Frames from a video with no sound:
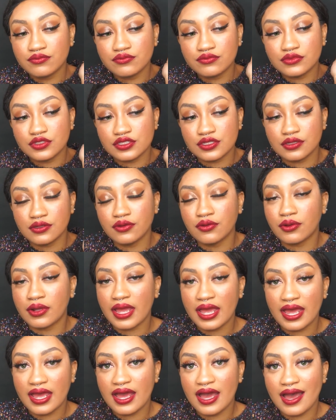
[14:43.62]
just a little
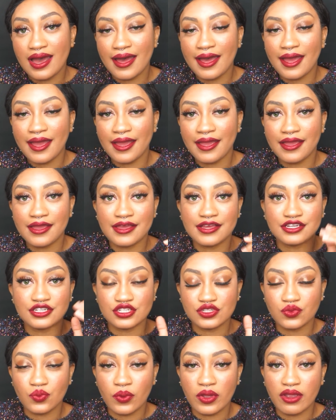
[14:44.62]
cat eye and
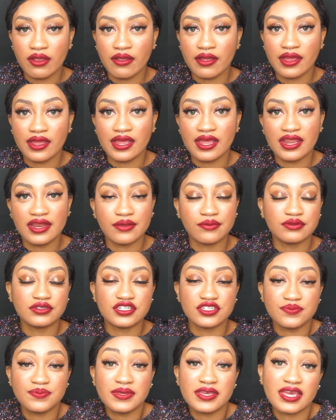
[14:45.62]
just wear it and it would
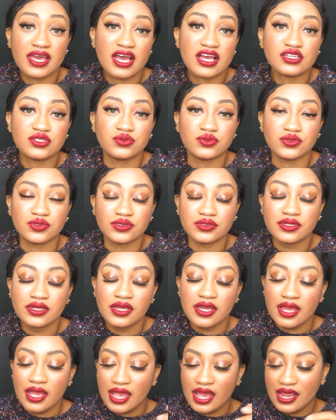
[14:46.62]
just be casual.
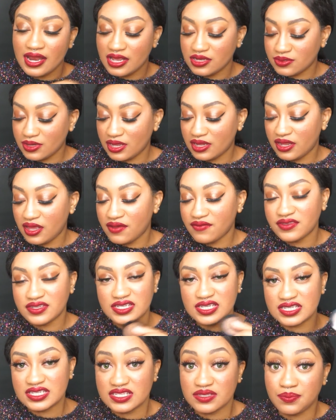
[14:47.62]
And that's what I love, is
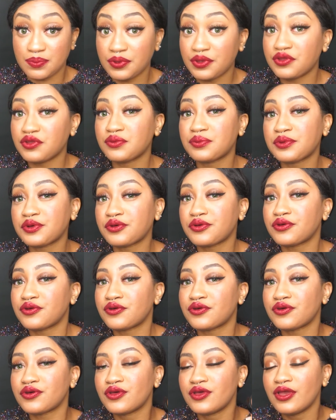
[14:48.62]
this is
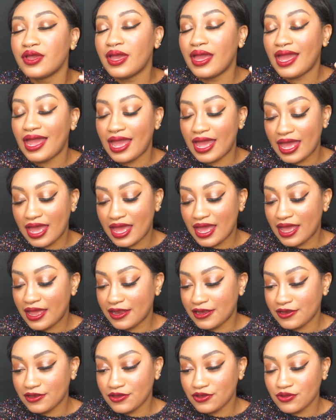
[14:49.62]
buildable
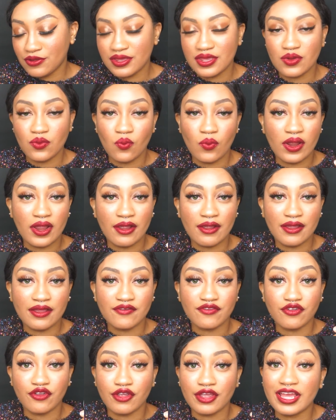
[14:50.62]
and you can wear it
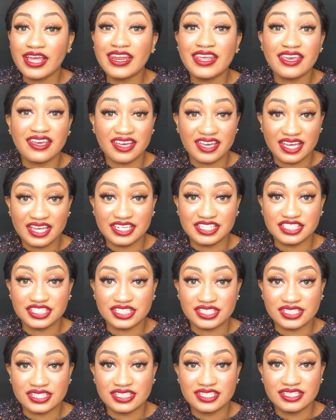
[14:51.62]
for any
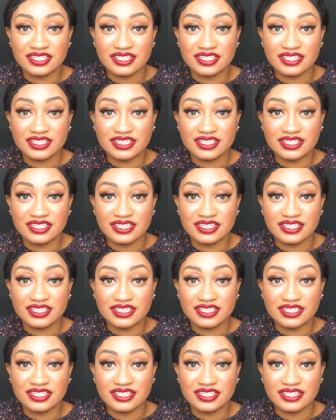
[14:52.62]
occasion.